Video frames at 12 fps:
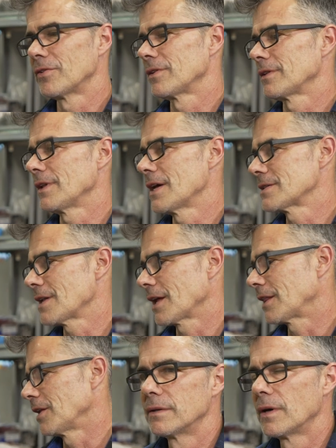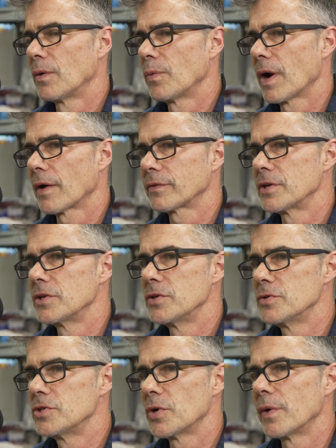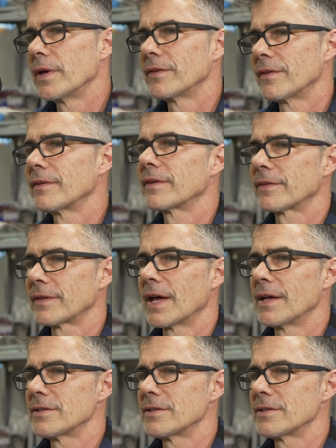less likely to wear out the U-joints and things like that.